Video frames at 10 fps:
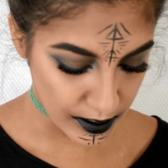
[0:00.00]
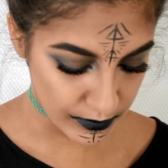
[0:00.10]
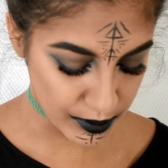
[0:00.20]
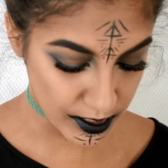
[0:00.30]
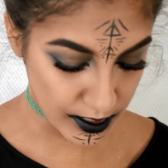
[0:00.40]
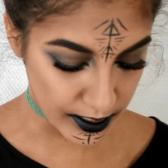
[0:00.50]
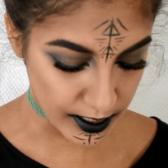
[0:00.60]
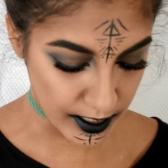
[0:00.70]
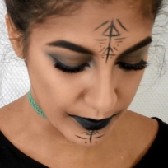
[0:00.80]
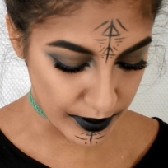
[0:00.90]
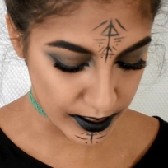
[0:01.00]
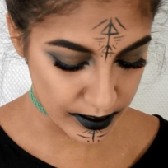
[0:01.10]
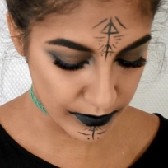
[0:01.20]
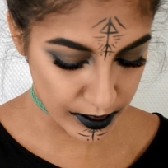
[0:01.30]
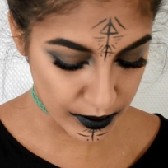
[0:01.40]
I'm just going to lean it up against
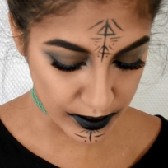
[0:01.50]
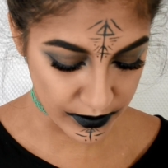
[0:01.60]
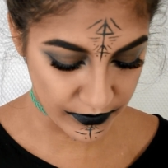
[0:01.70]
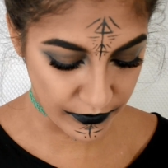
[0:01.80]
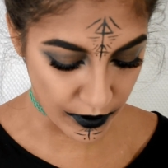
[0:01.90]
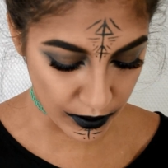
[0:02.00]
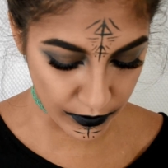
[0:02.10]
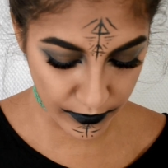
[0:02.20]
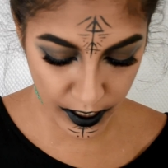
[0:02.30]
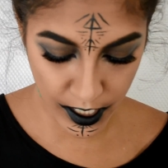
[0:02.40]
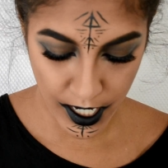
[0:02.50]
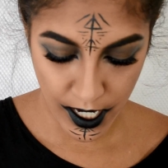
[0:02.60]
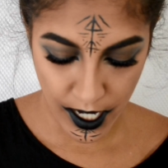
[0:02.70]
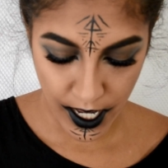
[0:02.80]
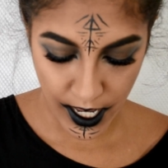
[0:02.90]
something so it doesn't fall over.
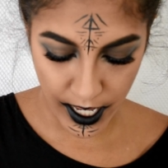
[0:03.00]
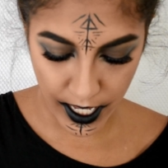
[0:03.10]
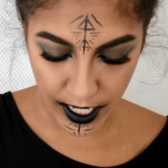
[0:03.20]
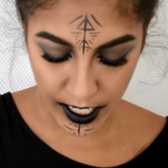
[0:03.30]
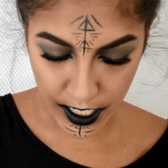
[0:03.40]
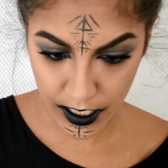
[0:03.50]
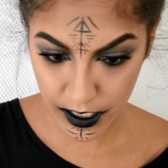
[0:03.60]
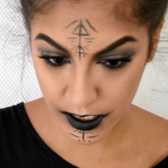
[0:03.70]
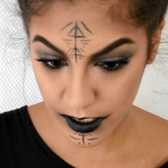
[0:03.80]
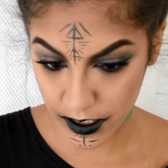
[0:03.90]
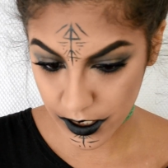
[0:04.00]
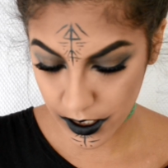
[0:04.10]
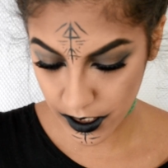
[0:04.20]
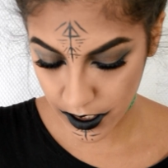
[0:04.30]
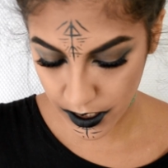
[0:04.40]
And
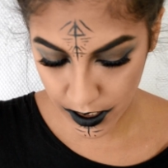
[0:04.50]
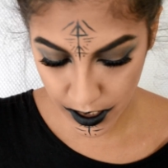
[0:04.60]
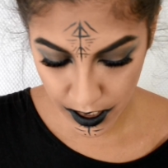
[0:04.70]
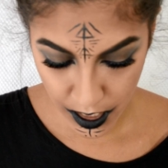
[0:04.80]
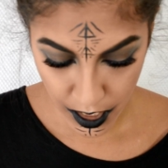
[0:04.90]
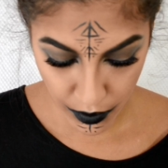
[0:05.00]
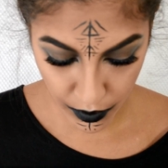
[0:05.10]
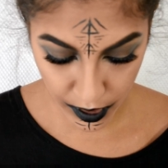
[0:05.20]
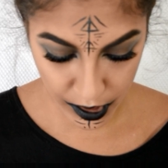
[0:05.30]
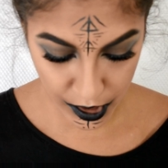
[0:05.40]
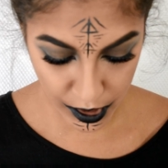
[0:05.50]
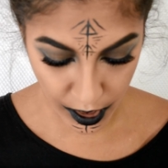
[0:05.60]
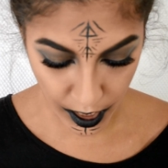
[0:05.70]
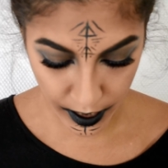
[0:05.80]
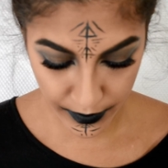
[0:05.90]
we're going to
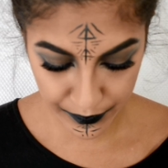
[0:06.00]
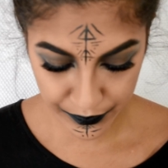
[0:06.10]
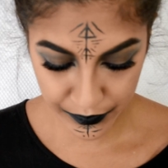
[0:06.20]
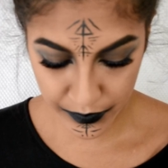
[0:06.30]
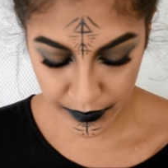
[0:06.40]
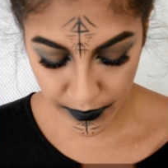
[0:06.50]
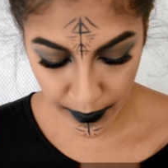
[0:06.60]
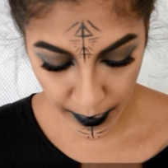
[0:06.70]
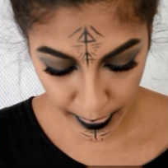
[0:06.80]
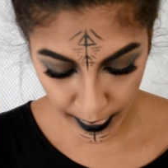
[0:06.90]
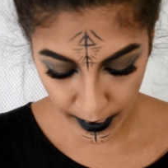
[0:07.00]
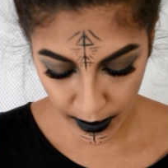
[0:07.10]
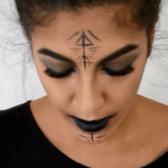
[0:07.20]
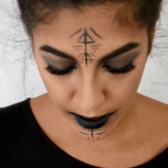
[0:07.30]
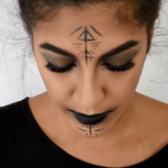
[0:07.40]
start,
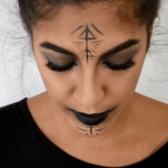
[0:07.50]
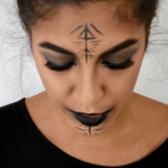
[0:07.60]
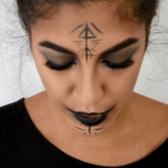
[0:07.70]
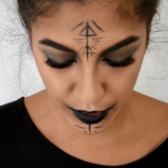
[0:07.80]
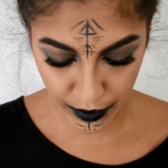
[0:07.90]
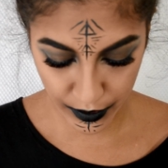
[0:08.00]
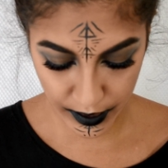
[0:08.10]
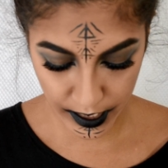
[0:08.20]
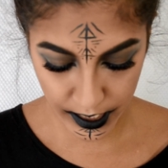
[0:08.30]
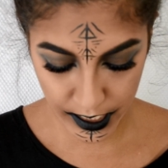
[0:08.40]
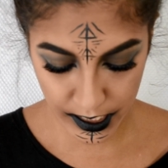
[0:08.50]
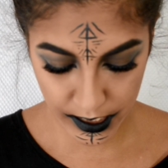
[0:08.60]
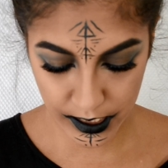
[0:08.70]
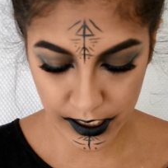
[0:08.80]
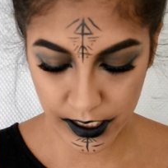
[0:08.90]
let me show you
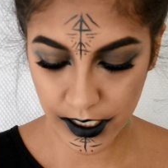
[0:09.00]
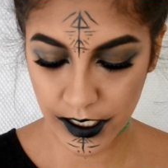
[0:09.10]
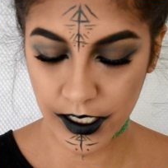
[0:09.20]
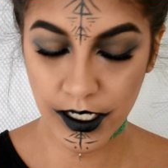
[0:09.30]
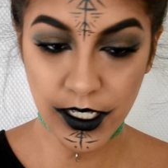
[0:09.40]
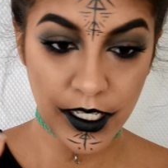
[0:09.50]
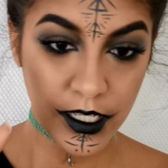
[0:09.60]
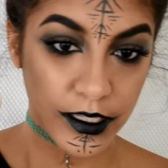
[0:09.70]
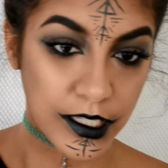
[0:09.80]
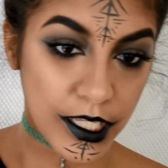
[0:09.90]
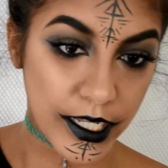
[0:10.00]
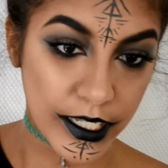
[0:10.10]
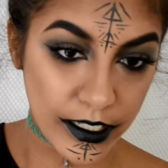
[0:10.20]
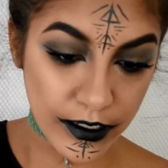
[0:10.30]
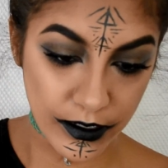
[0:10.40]
guys,
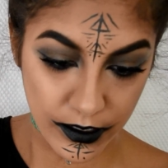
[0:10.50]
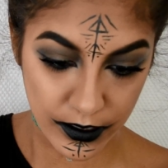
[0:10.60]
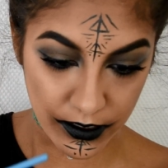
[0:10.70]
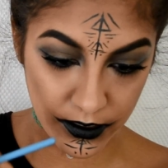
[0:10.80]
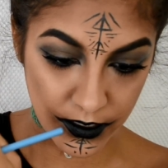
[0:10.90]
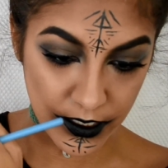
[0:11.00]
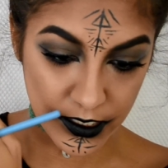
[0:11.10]
like the